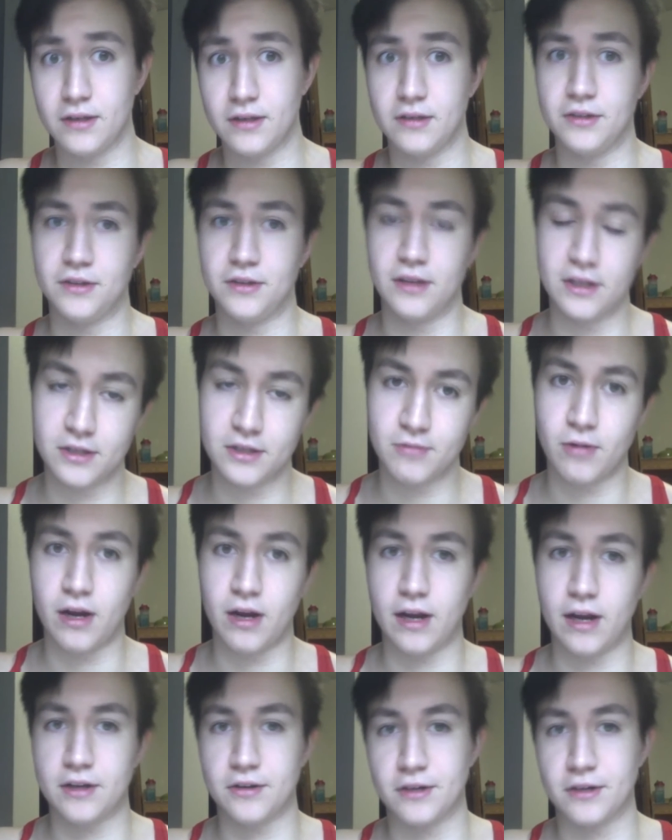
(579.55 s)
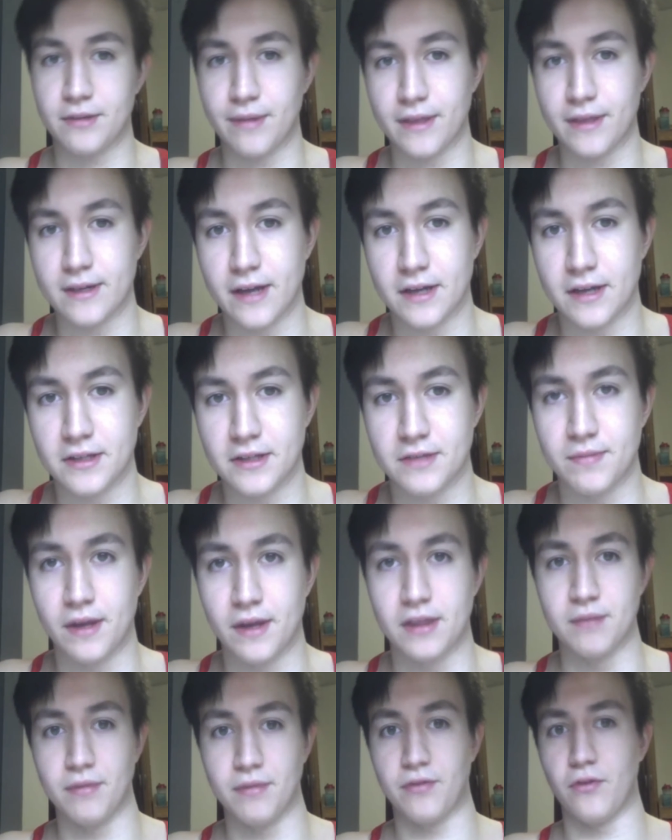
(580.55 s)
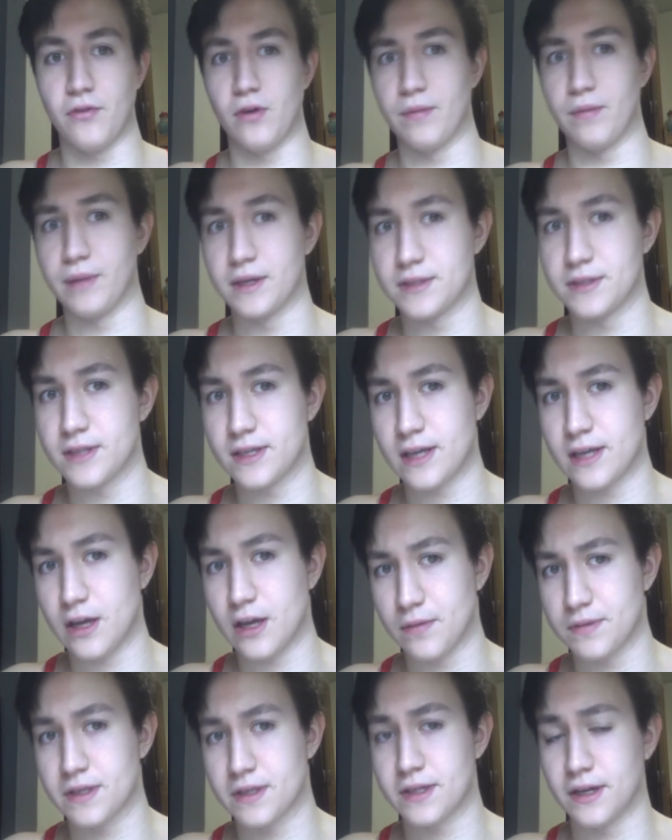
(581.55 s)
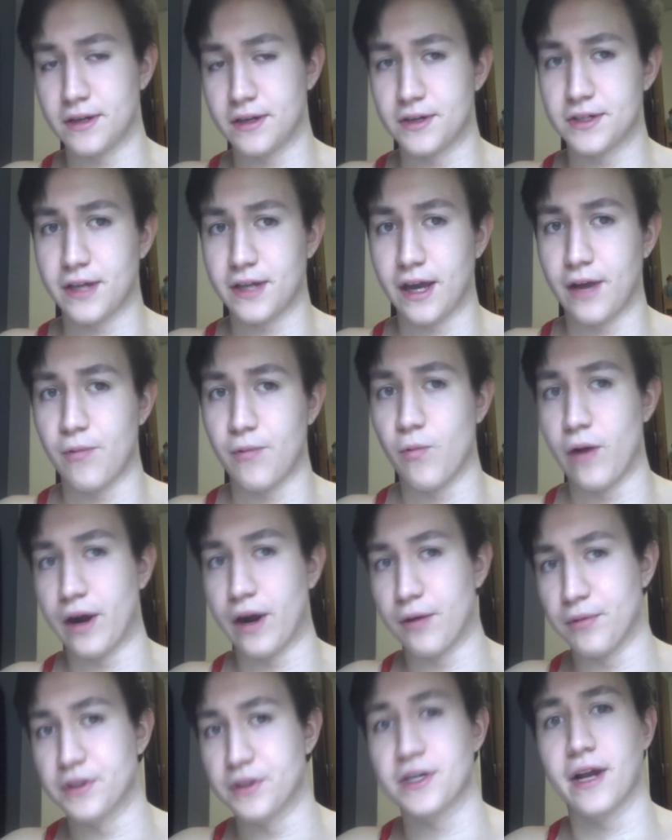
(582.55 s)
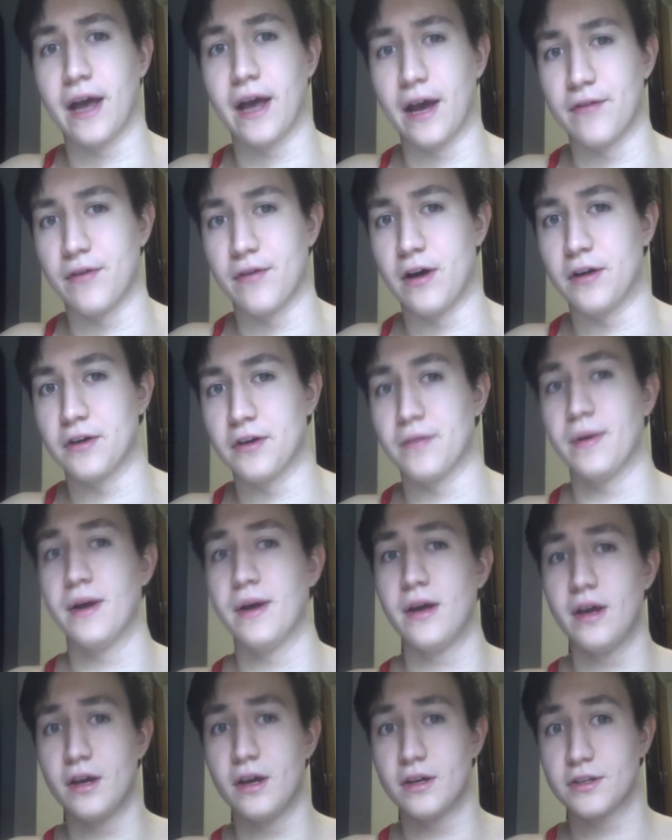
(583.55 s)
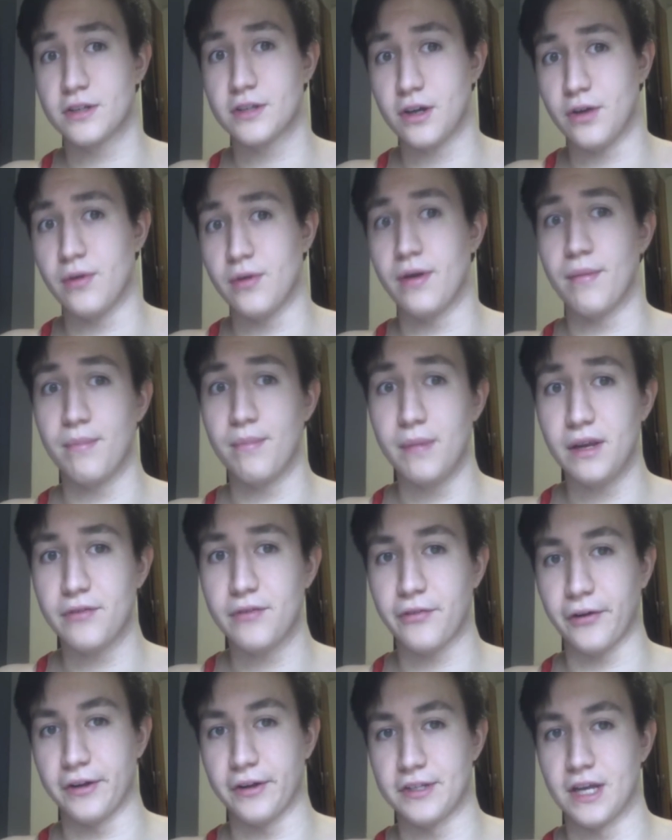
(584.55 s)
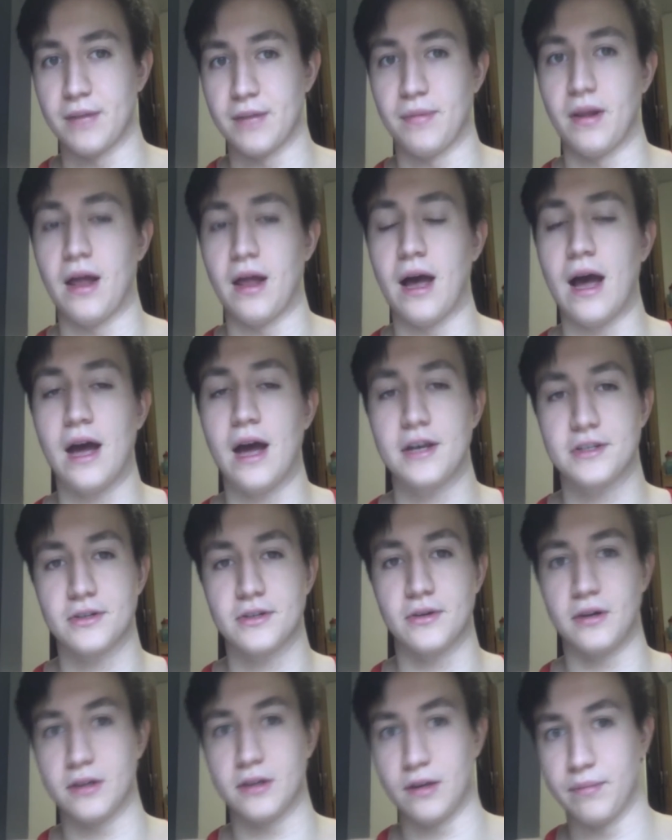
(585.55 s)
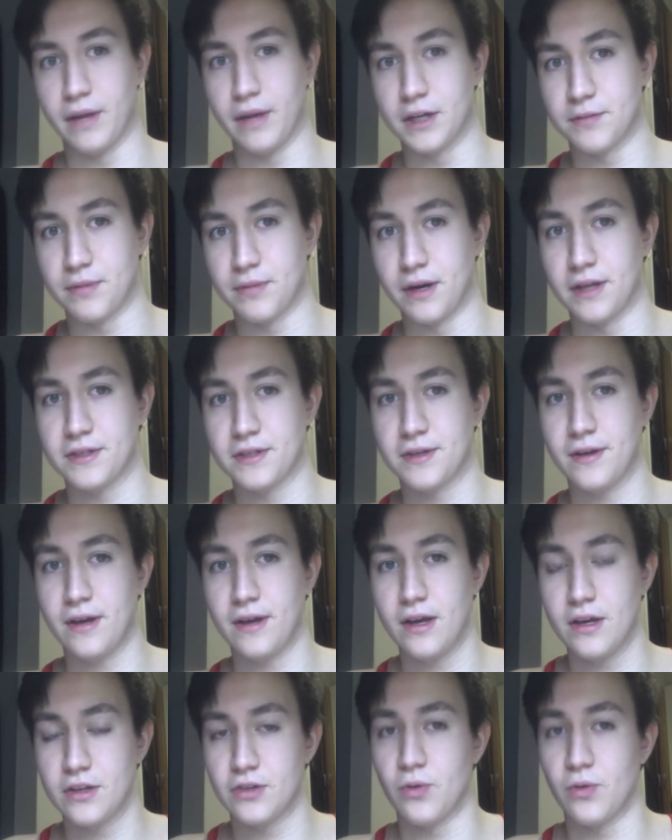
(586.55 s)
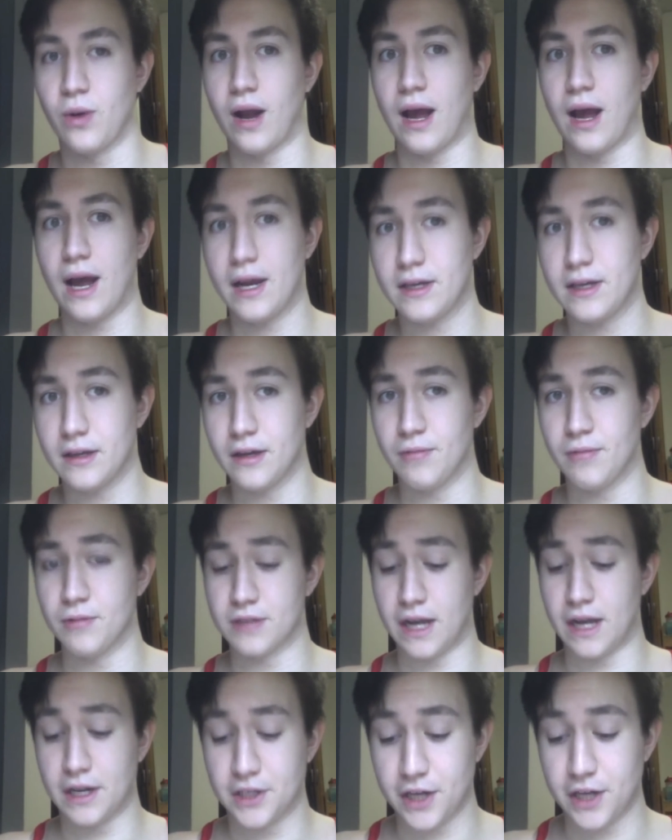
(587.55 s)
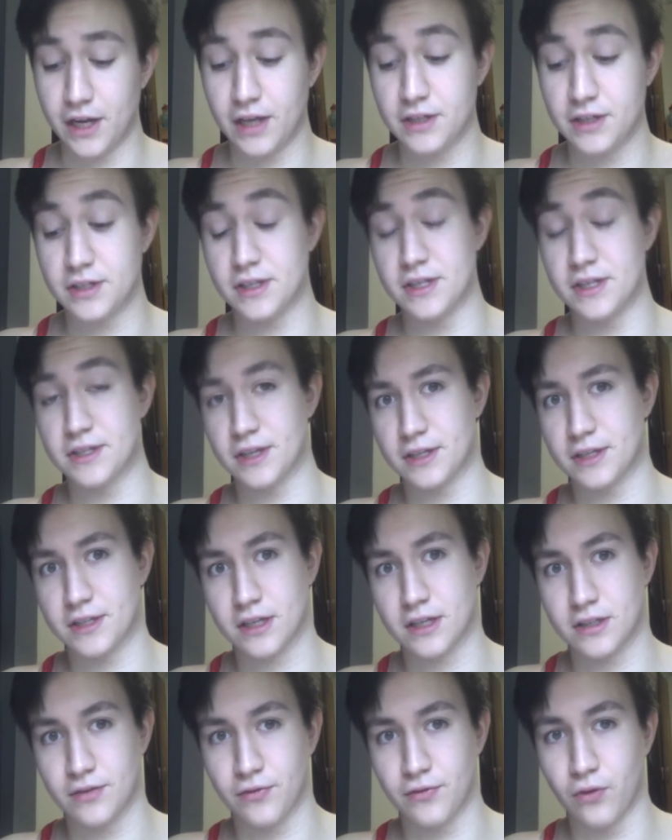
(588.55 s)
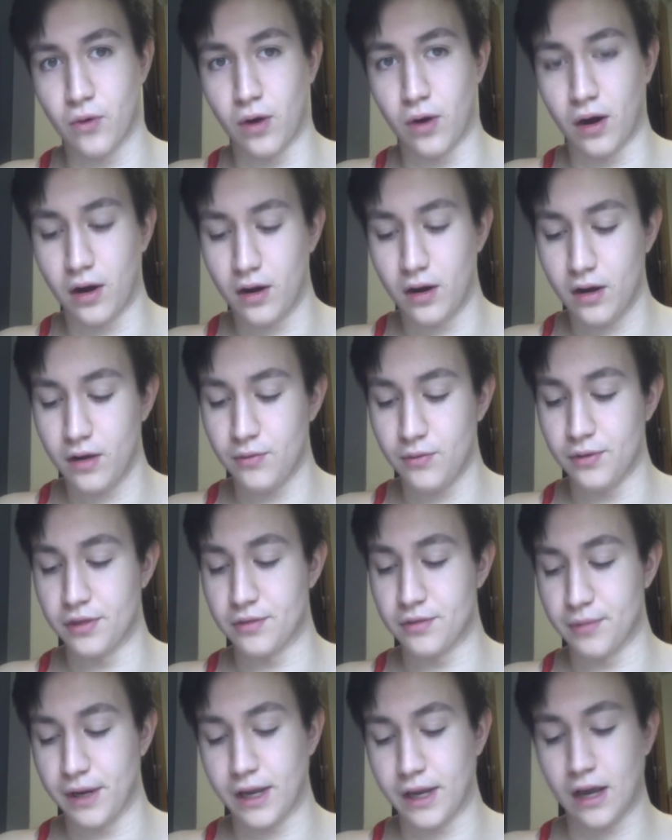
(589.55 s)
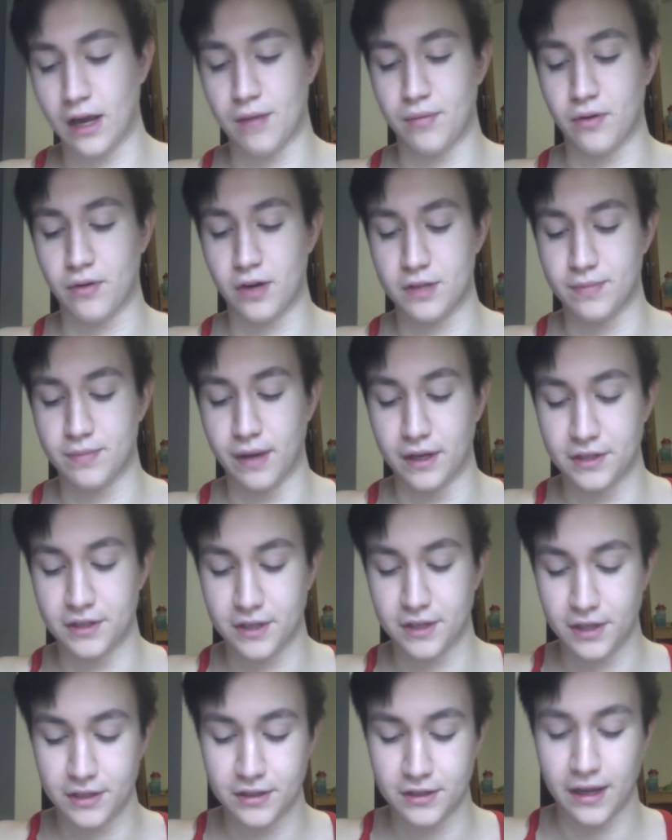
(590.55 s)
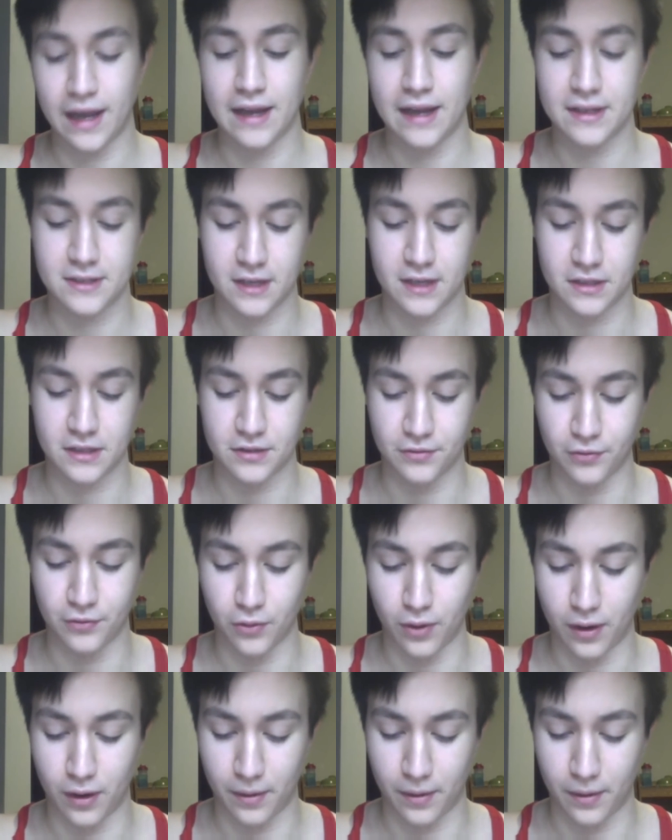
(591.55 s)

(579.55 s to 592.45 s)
This is why I talked about the Texas method before, because this helps us understand where we should add volume. So me, for example, I stalled on bench press. So what I did was I changed the 6 sets of 4 with 3 count pause bench to 8 sets of 4.